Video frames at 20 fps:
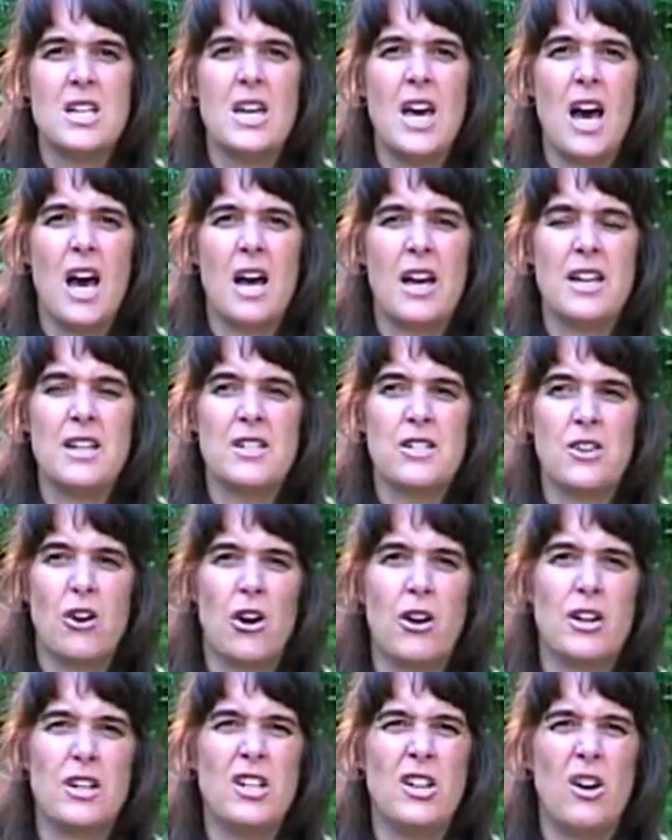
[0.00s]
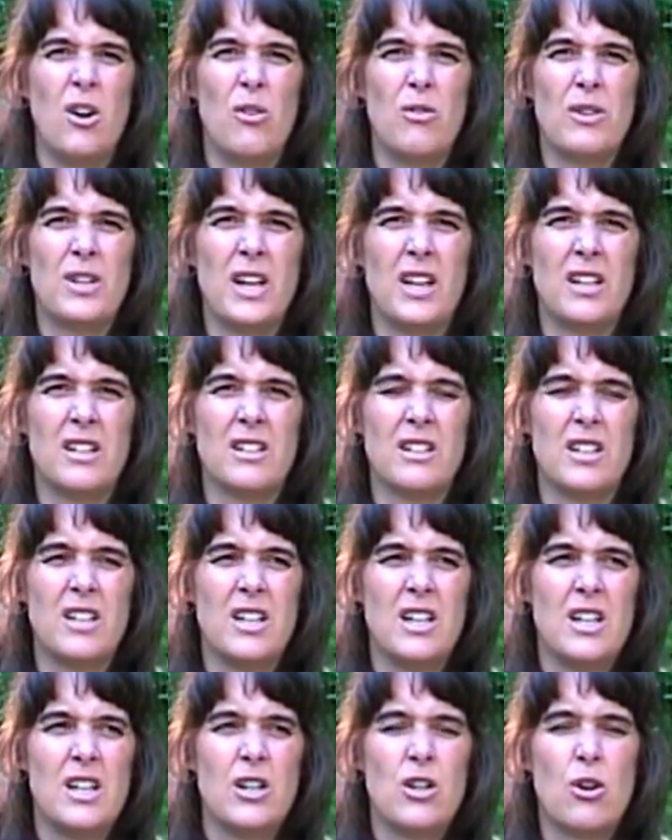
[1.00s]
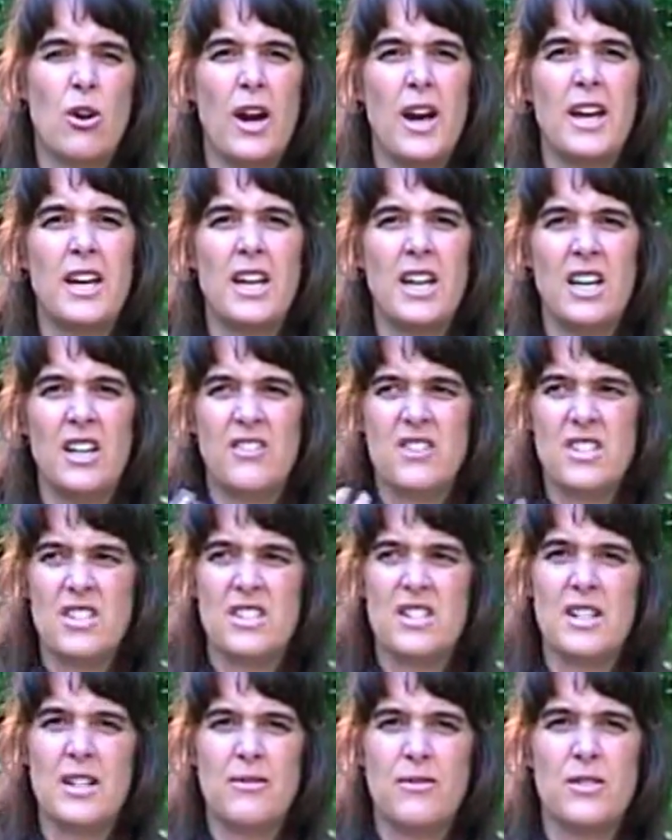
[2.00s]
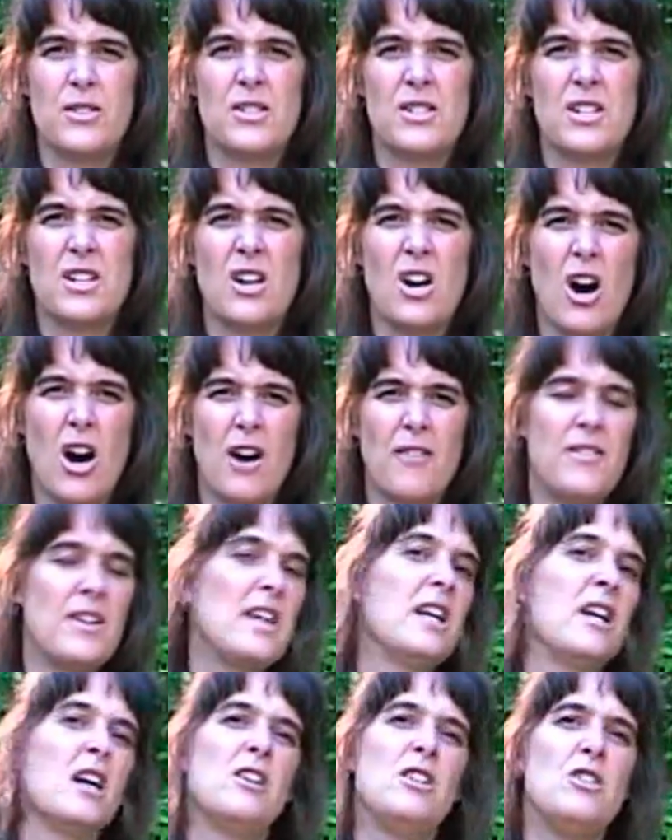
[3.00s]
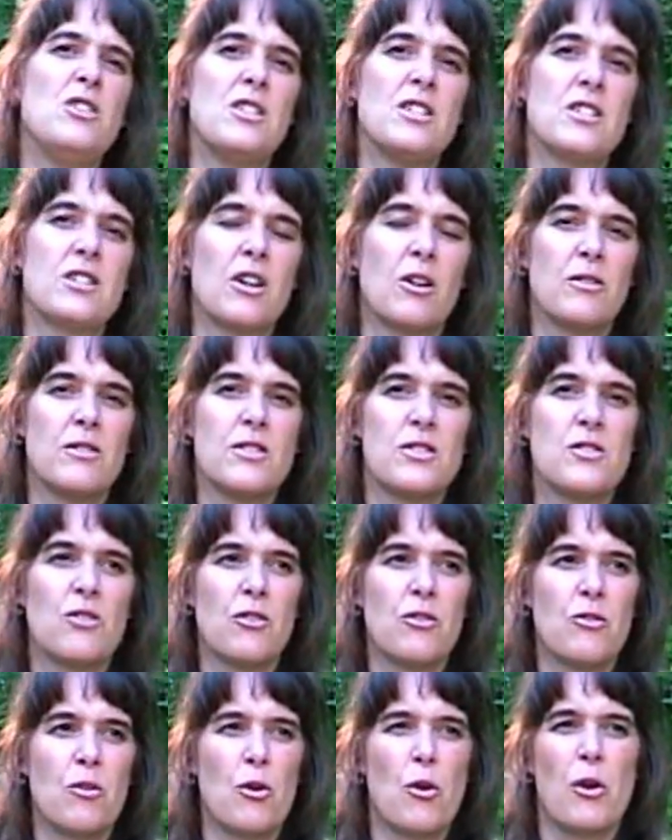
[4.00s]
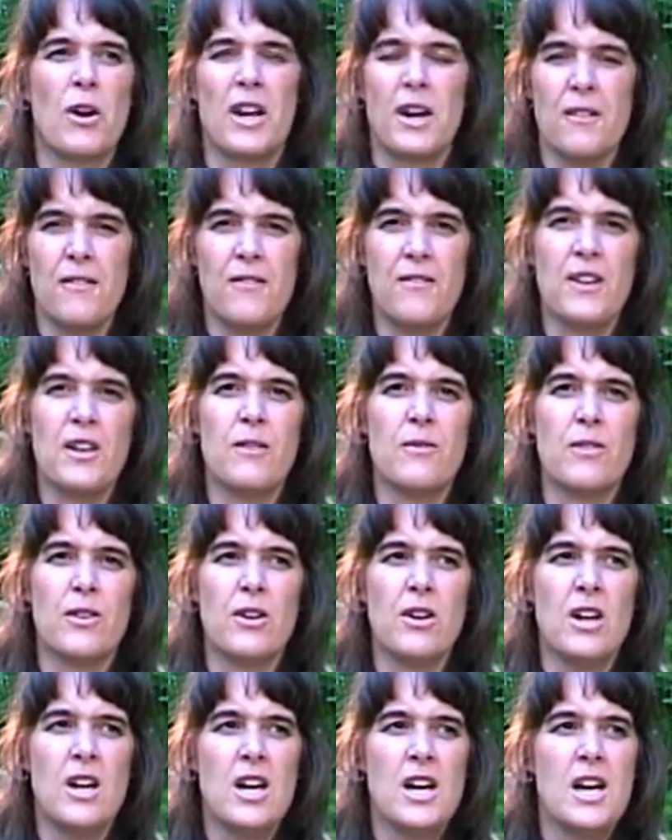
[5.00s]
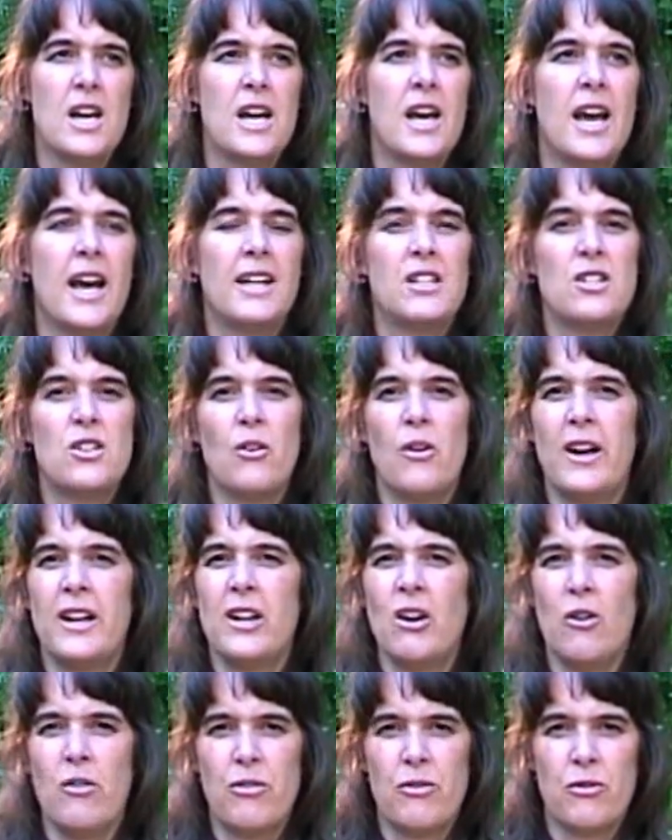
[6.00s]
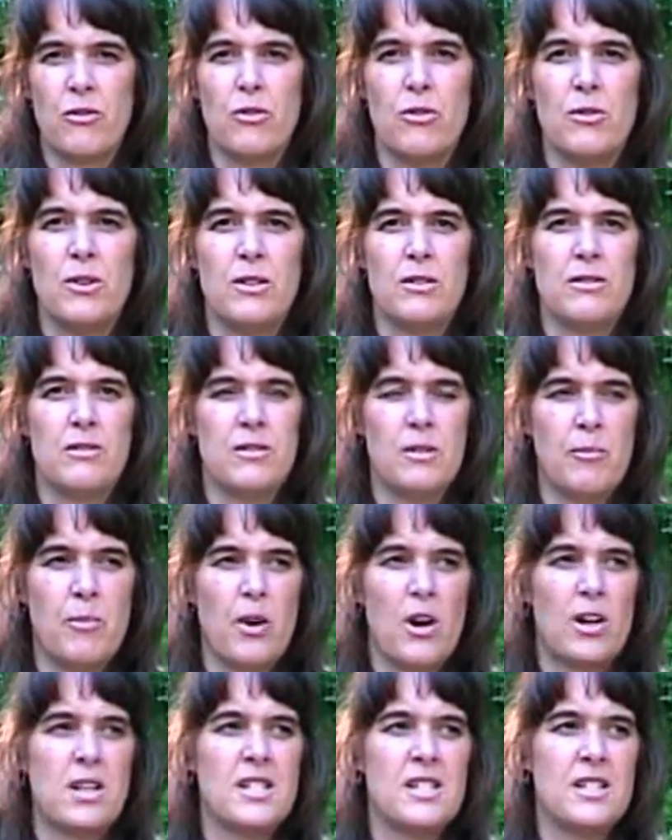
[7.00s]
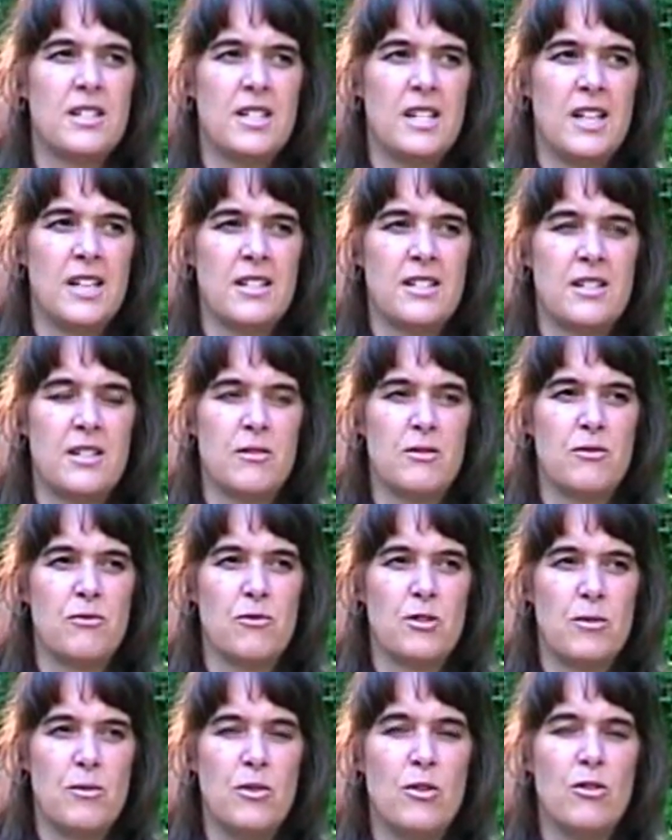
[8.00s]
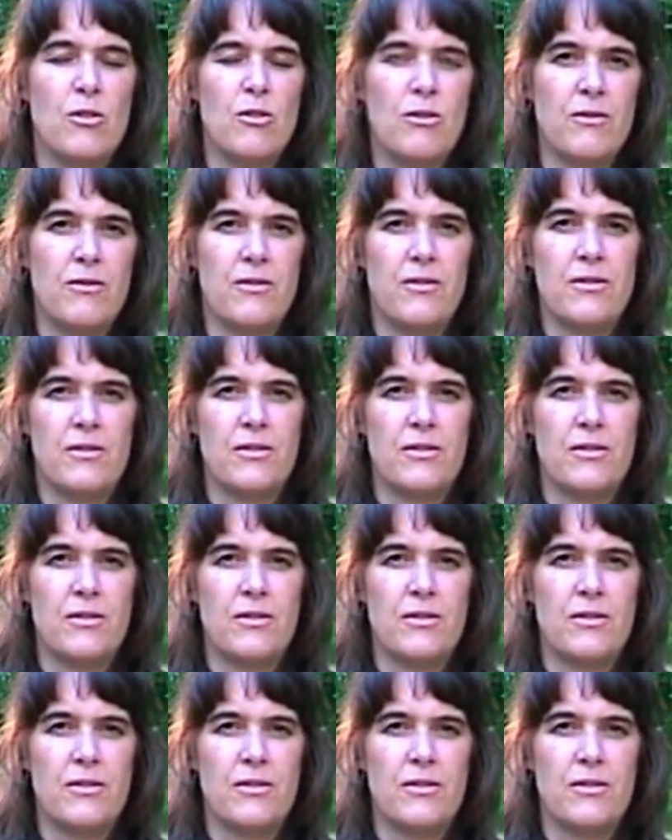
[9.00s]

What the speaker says: Yeah, he started, get cranky and the sniffles and coughing. He'd usually start with a sore throat or get a fever. And so I'd go through it, the bodies and test and remove.